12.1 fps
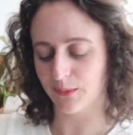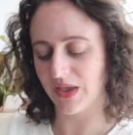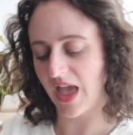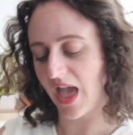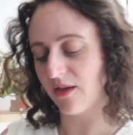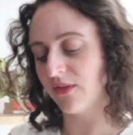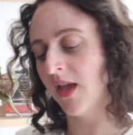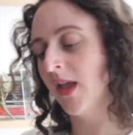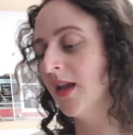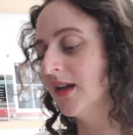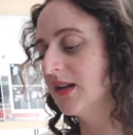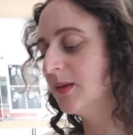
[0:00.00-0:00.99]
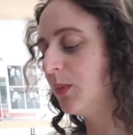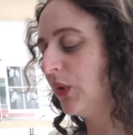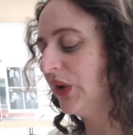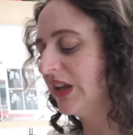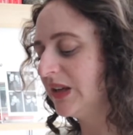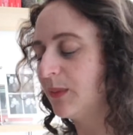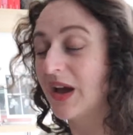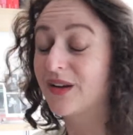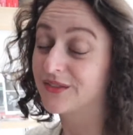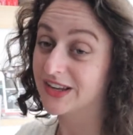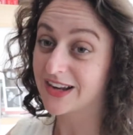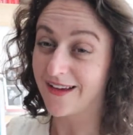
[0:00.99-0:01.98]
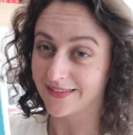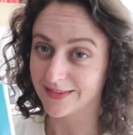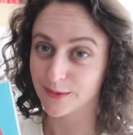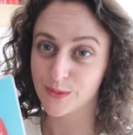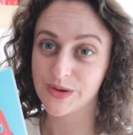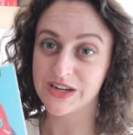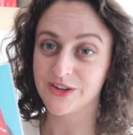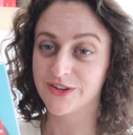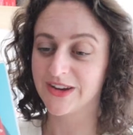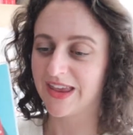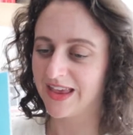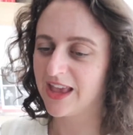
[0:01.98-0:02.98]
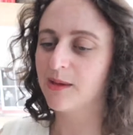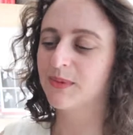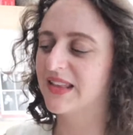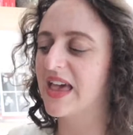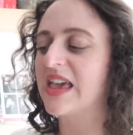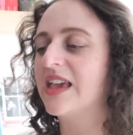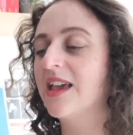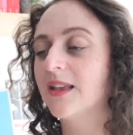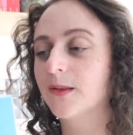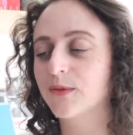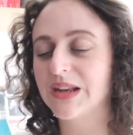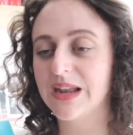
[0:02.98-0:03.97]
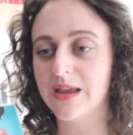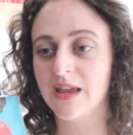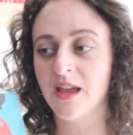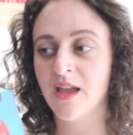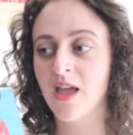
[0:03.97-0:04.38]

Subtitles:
We have The Boy at the Back of the Class, which he keeps saying is really